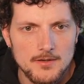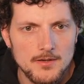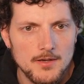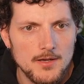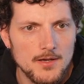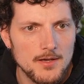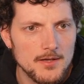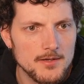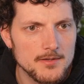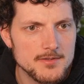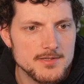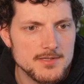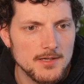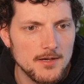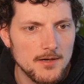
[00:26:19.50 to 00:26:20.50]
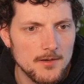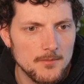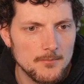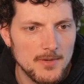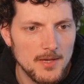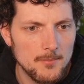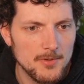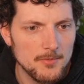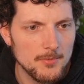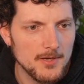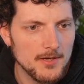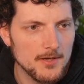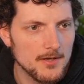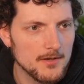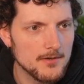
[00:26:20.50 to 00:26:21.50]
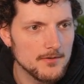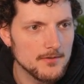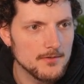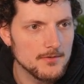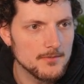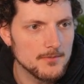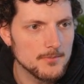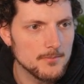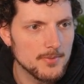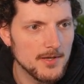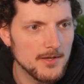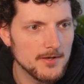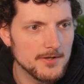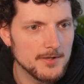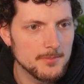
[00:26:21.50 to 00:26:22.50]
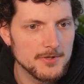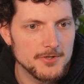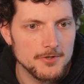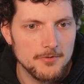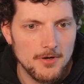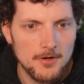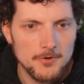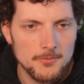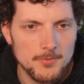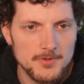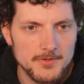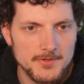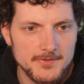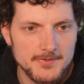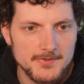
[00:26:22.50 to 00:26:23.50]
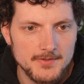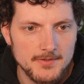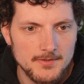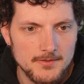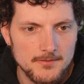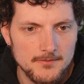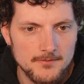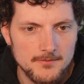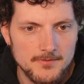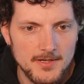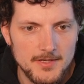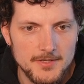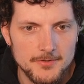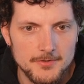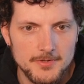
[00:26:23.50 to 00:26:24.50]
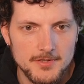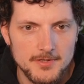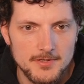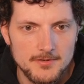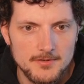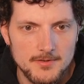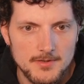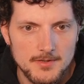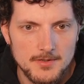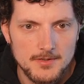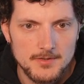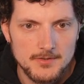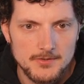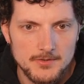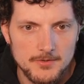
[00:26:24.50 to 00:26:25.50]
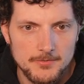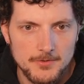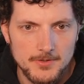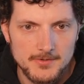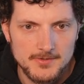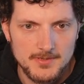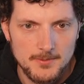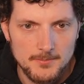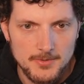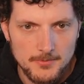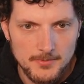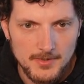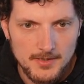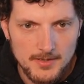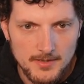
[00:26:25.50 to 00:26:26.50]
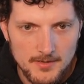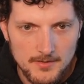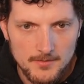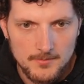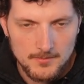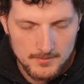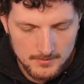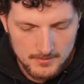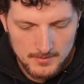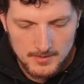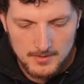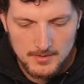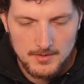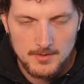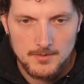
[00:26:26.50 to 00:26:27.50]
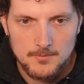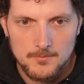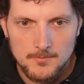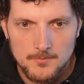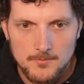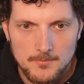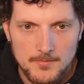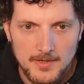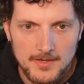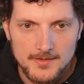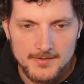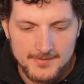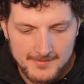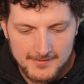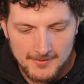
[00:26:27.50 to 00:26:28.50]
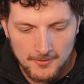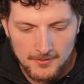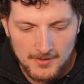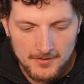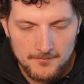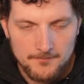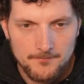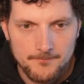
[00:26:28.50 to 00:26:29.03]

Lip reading: And maybe we can play a little bit around with this value here. So for example, we can make it slower.